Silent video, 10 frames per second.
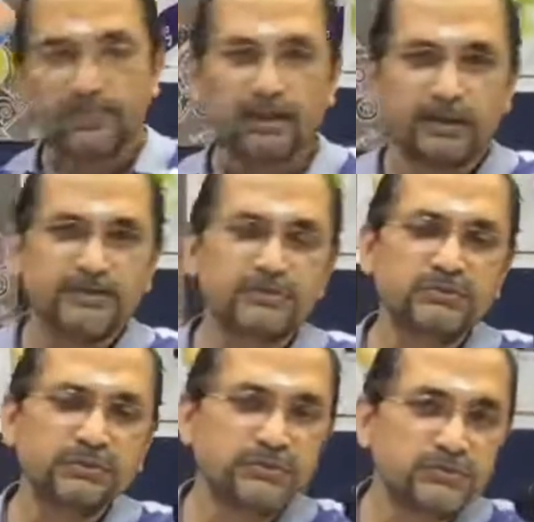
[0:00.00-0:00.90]
Okay, so
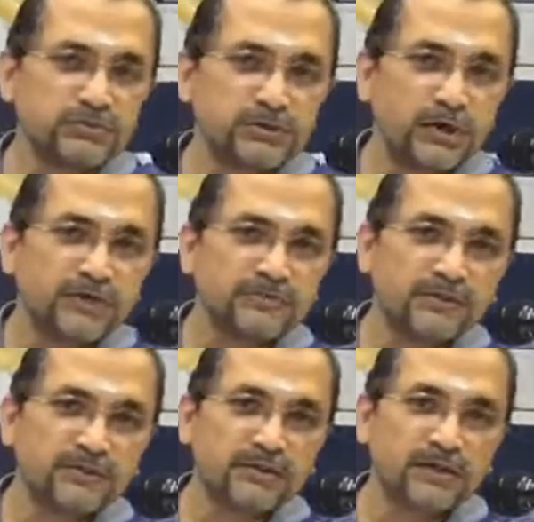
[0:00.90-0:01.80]
to start
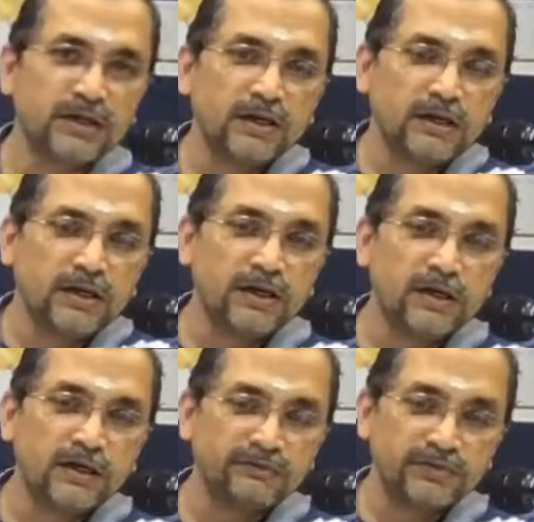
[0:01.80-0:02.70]
with,
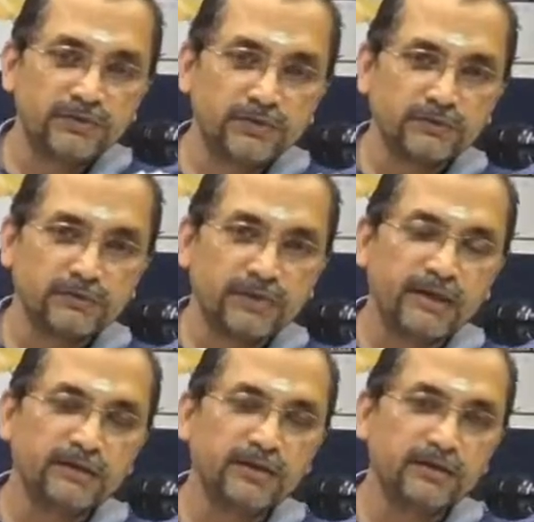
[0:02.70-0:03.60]
we are going to
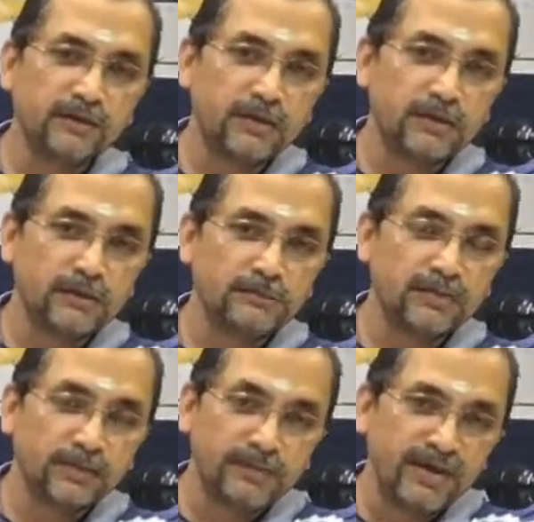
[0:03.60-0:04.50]
make
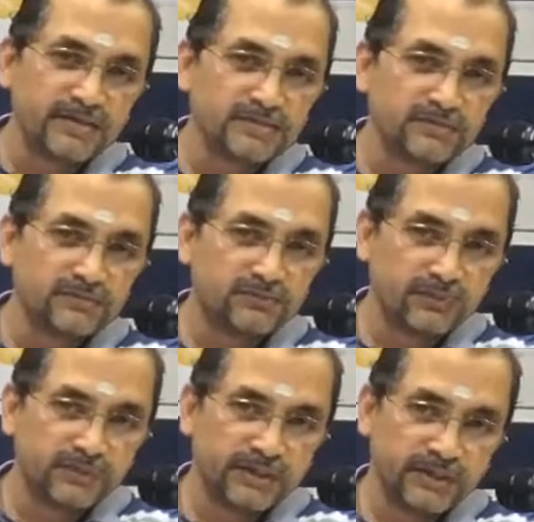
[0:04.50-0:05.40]
a base
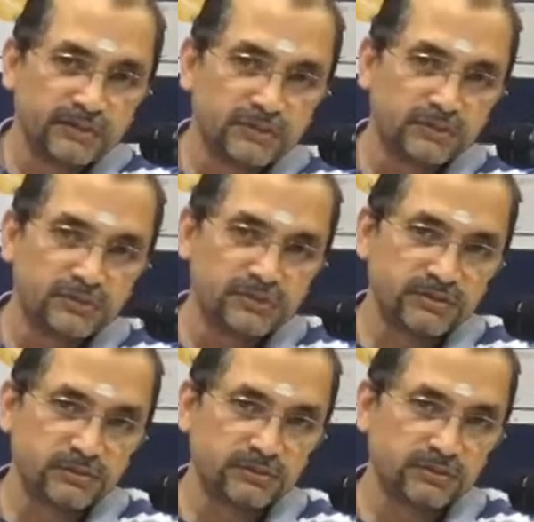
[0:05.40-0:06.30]
for the Ganesha to sit
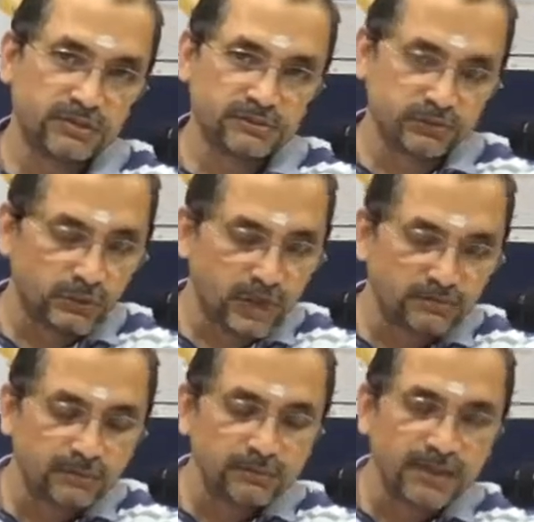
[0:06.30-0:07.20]
on, right? So you
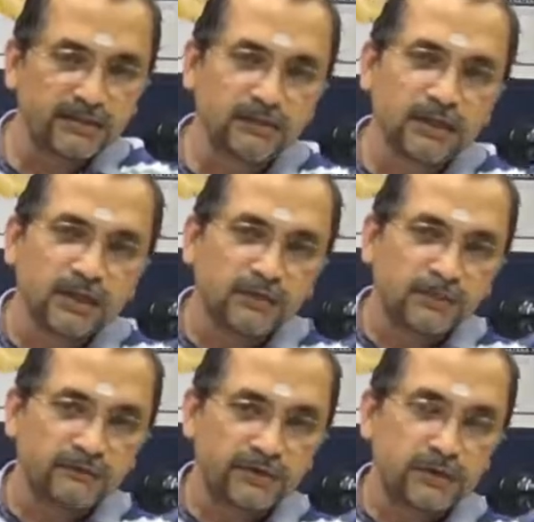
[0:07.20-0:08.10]
have the plate,
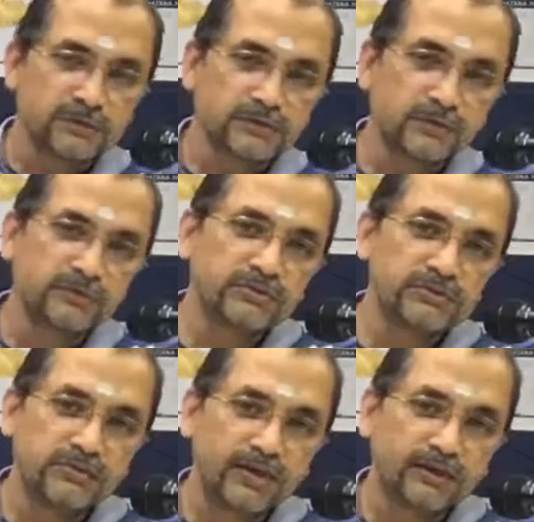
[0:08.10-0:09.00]
but we are also going to
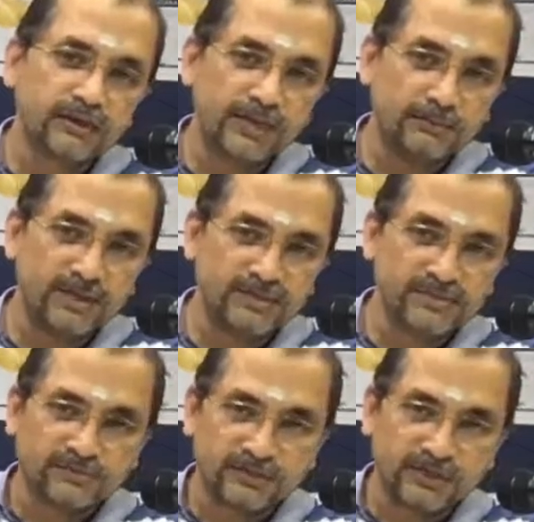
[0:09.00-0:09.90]
make a clay base
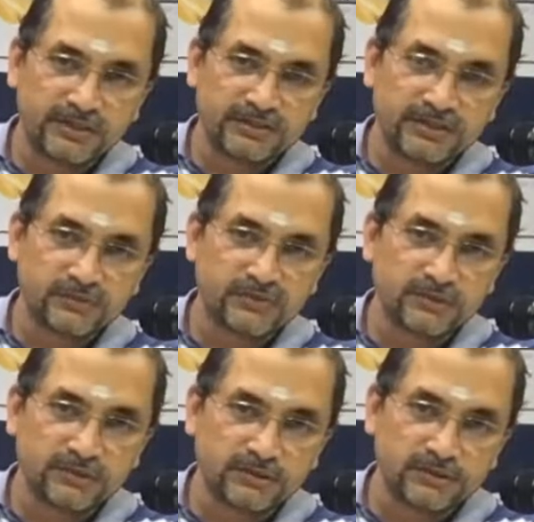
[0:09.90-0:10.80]
for Ganesha to sit
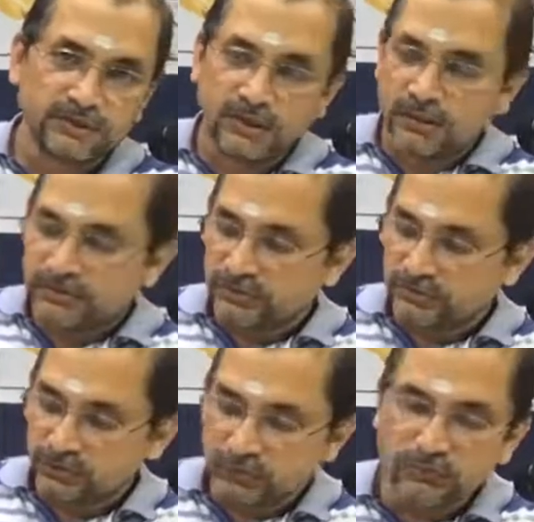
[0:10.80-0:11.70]
on. So
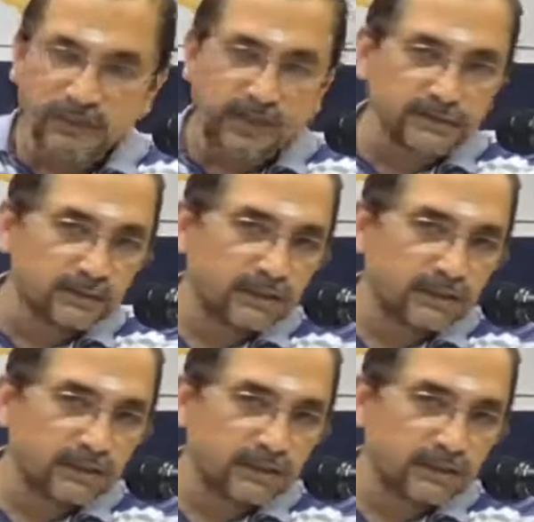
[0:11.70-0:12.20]
to do that,